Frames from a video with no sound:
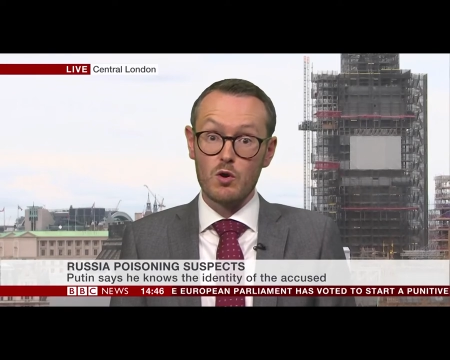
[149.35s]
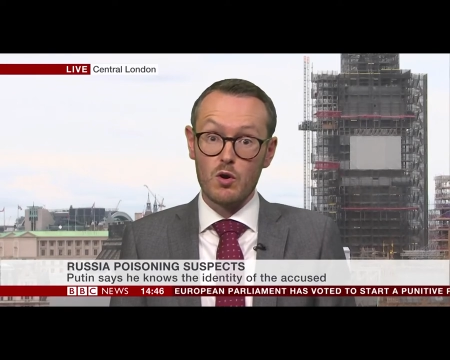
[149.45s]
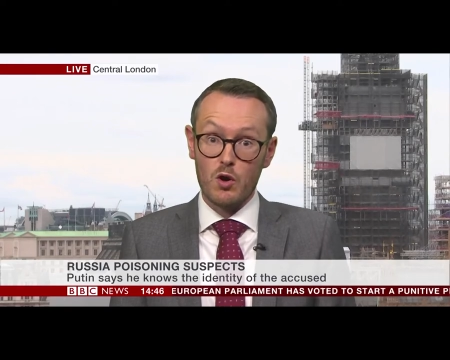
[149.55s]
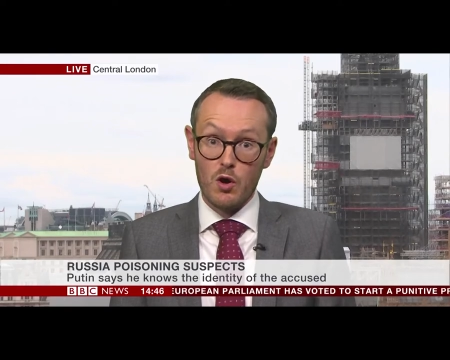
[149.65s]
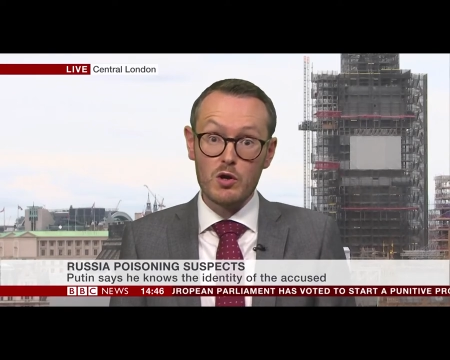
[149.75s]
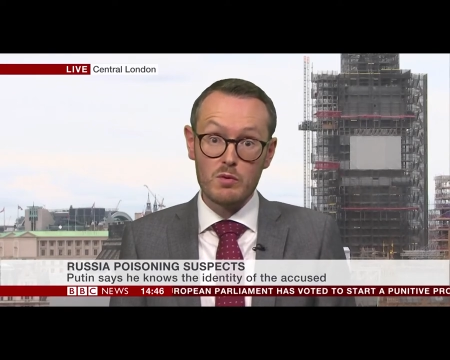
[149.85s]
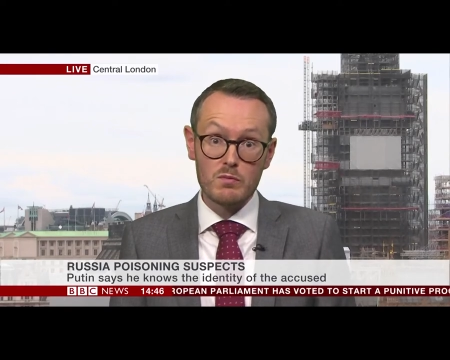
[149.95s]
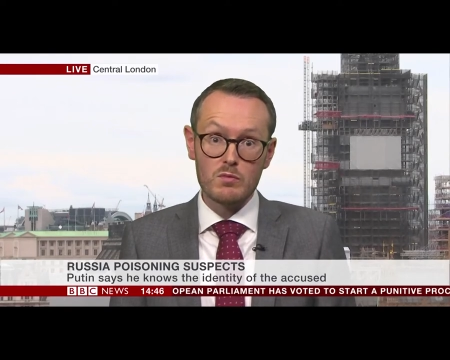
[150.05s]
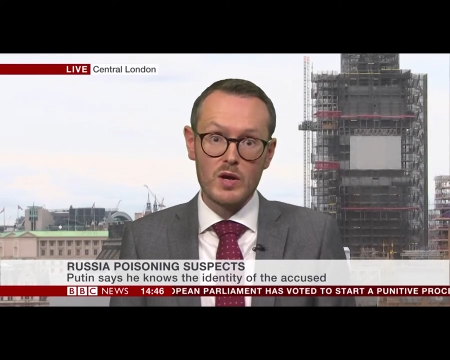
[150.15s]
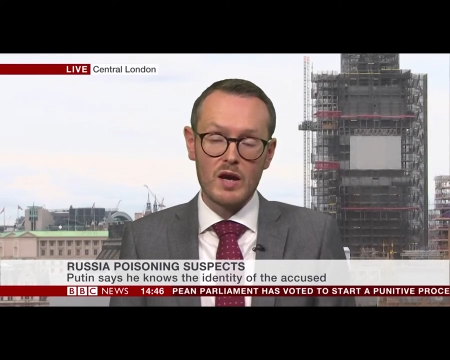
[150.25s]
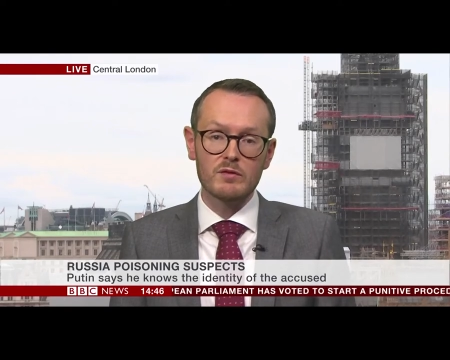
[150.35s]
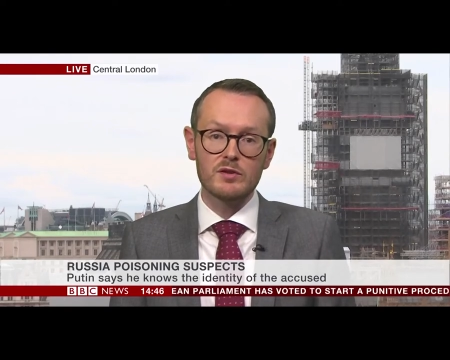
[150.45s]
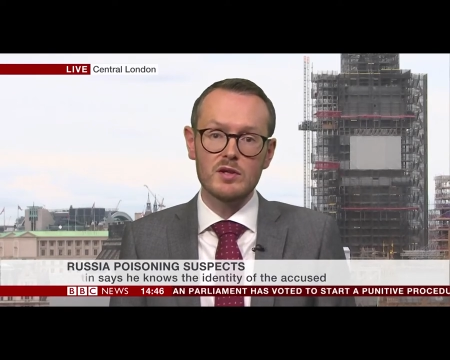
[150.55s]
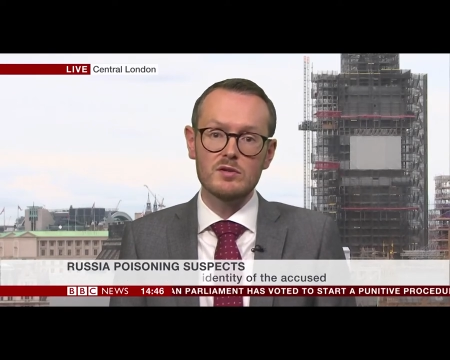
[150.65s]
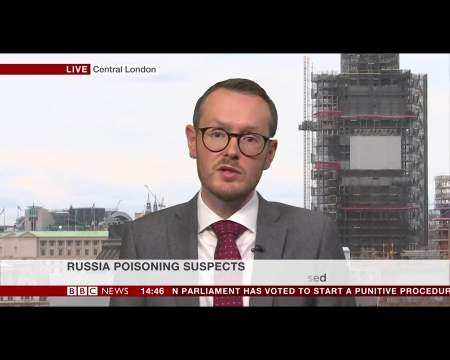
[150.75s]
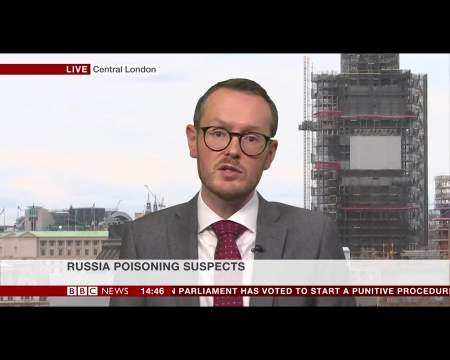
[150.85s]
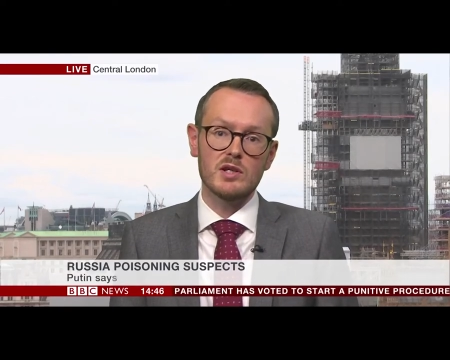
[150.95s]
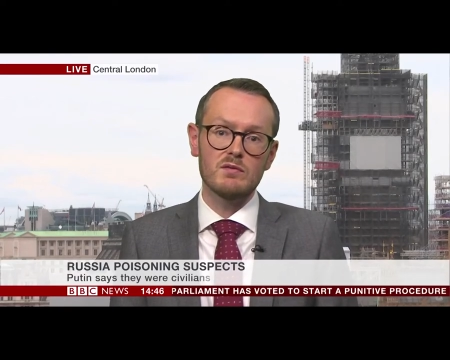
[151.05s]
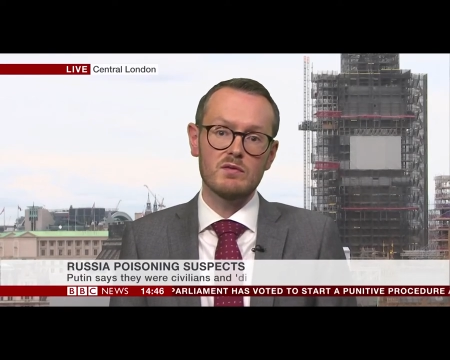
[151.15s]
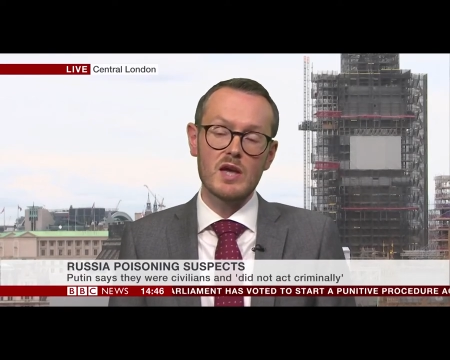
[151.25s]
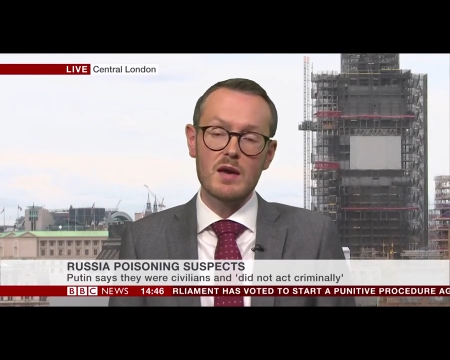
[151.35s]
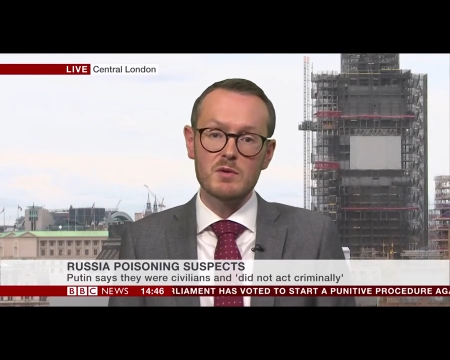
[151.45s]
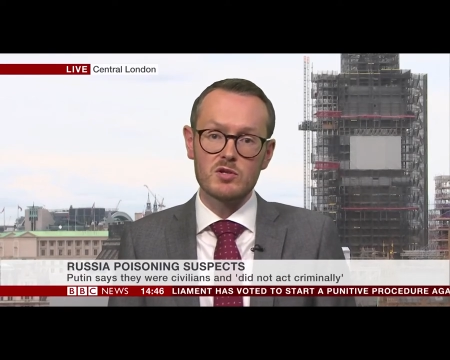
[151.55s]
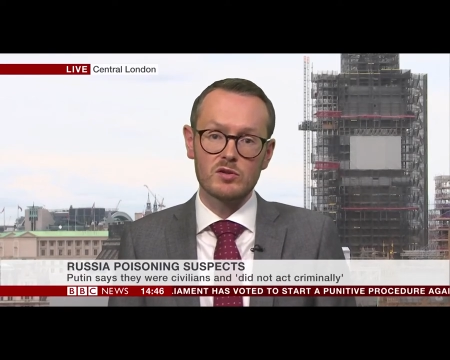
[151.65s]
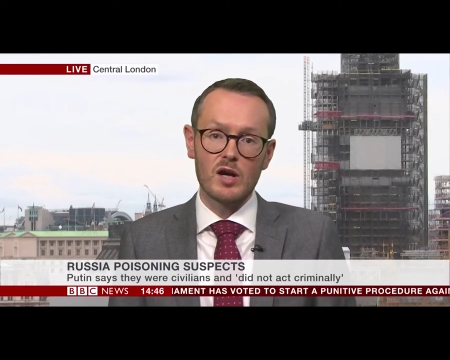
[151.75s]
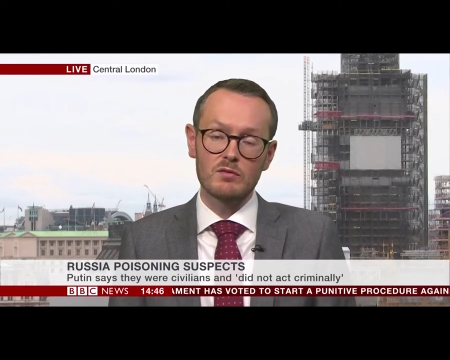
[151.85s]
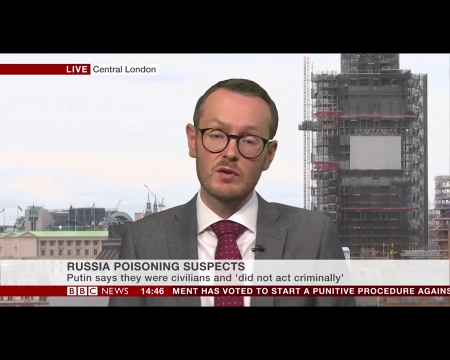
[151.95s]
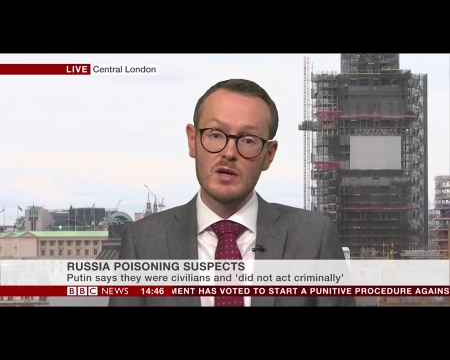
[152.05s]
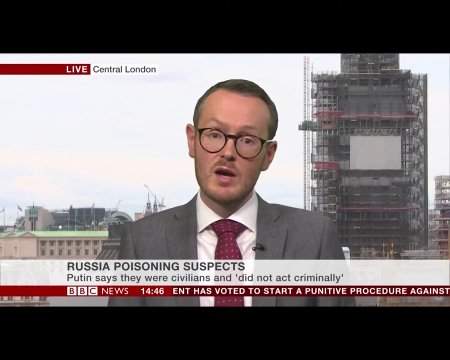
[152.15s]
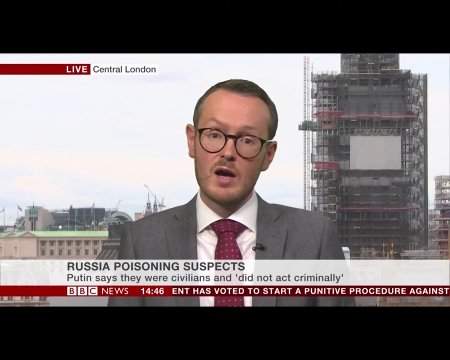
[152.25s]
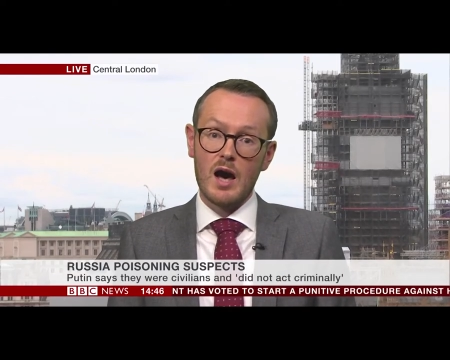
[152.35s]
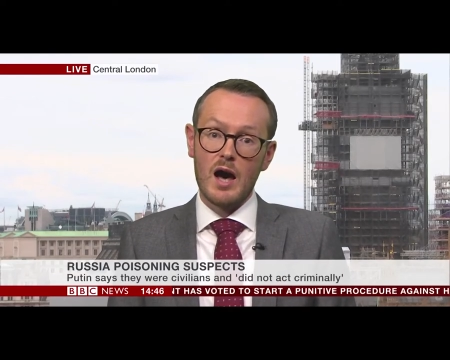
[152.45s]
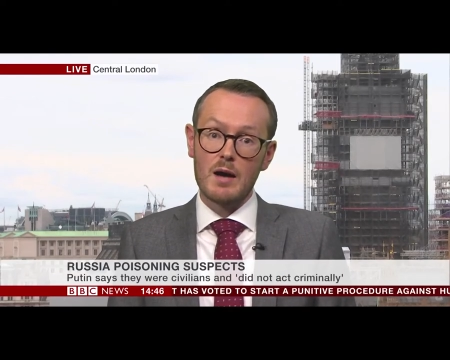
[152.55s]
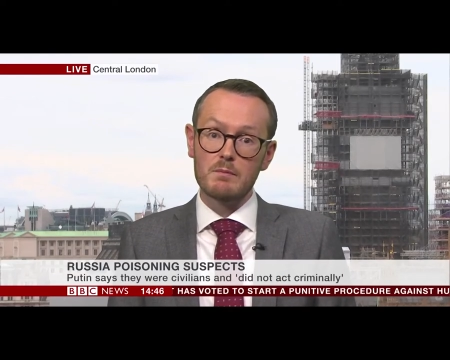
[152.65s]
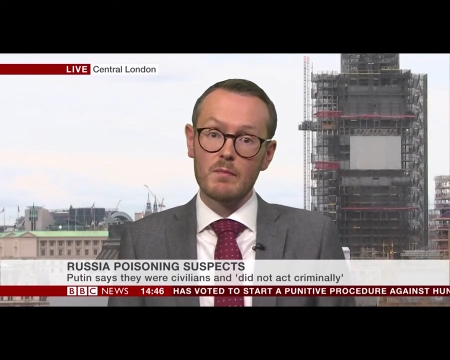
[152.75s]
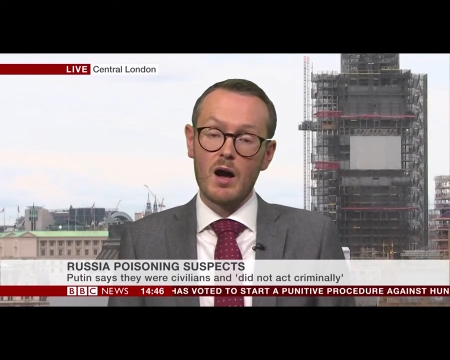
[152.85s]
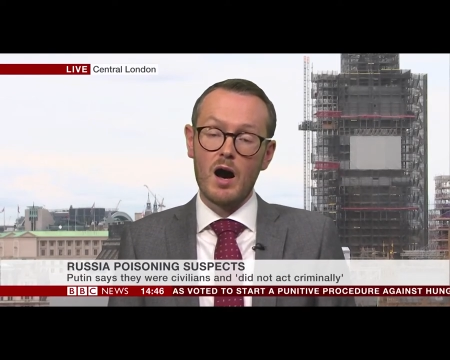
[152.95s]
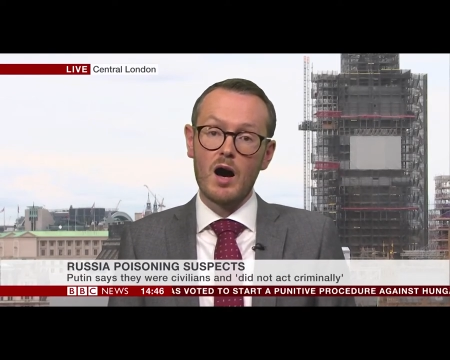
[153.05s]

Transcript: whom we have the CCTV images of um,